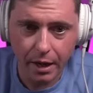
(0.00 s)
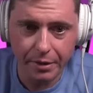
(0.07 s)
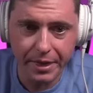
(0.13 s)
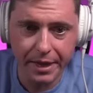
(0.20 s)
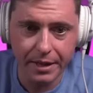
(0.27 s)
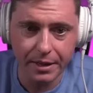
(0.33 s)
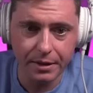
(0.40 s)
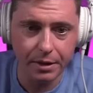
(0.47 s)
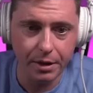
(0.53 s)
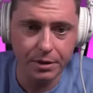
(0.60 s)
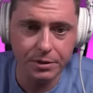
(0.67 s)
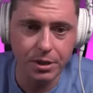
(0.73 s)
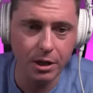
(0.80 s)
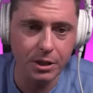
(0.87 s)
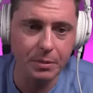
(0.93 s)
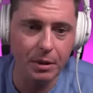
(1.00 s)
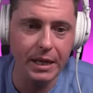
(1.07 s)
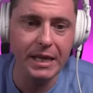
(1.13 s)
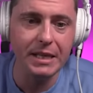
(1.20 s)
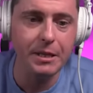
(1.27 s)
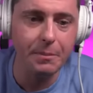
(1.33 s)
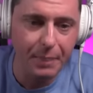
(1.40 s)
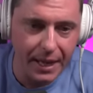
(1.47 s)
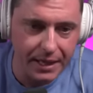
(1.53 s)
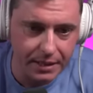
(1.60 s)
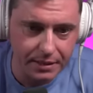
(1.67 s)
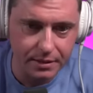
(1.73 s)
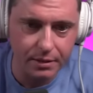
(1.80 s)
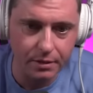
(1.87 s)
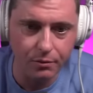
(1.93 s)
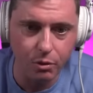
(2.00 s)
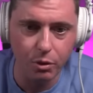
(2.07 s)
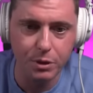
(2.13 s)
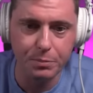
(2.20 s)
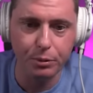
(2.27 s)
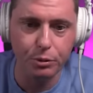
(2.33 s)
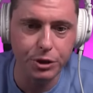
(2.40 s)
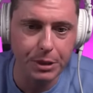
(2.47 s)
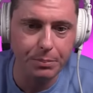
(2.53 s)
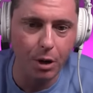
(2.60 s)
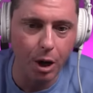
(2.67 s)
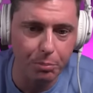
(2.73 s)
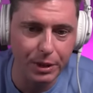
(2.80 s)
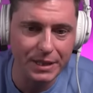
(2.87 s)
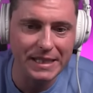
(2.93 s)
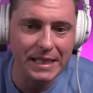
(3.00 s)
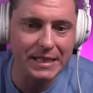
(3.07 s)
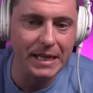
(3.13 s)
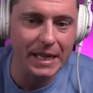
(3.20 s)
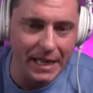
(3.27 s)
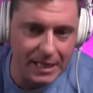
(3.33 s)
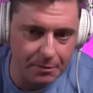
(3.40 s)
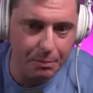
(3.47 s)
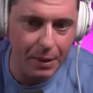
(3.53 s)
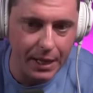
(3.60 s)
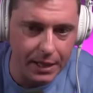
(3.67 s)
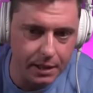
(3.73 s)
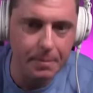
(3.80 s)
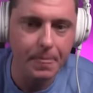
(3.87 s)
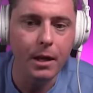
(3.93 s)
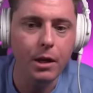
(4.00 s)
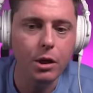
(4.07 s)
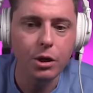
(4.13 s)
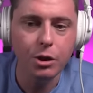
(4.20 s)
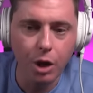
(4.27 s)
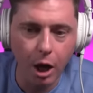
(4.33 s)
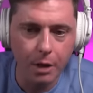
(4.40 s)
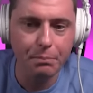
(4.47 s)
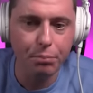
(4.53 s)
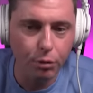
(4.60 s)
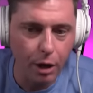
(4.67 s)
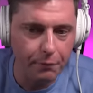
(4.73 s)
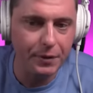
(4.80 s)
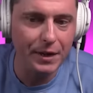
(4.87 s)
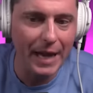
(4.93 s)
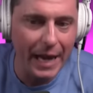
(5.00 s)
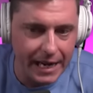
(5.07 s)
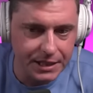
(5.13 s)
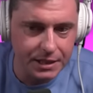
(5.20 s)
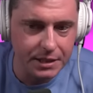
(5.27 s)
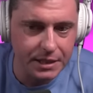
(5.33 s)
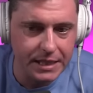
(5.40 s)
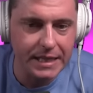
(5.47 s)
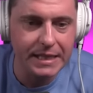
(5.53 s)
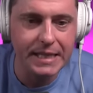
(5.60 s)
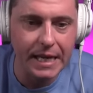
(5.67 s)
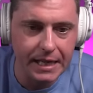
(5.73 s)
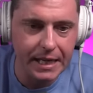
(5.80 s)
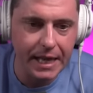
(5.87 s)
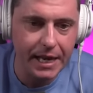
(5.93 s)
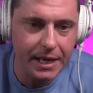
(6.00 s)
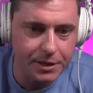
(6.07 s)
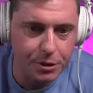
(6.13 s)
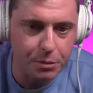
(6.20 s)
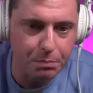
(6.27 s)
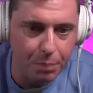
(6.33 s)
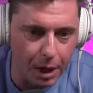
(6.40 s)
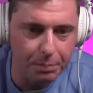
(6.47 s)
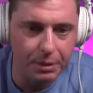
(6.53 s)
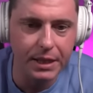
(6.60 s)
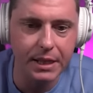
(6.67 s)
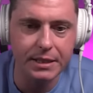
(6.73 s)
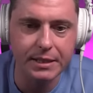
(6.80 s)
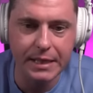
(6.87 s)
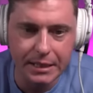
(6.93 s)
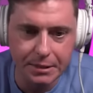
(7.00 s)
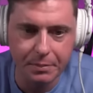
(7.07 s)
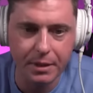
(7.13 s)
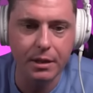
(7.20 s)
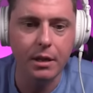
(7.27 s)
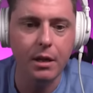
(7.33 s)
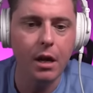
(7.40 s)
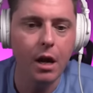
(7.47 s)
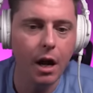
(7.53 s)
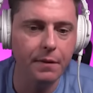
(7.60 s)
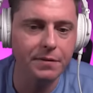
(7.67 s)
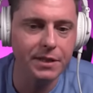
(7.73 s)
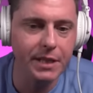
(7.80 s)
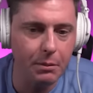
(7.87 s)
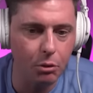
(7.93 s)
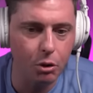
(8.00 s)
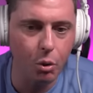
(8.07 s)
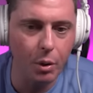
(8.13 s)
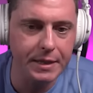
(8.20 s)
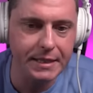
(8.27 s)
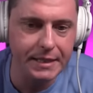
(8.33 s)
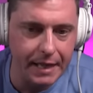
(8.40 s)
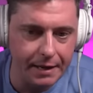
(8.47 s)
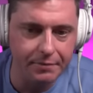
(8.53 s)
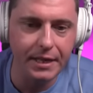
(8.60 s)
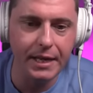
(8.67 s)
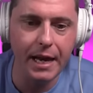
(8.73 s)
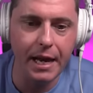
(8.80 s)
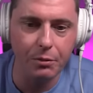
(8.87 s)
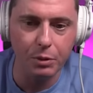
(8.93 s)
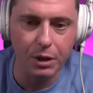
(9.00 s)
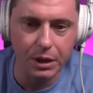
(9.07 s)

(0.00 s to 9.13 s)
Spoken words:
They talks about independence. Of course, Blue Chip operates as an independent nonprofit agency dedicated to public assessment of stablecoin safety and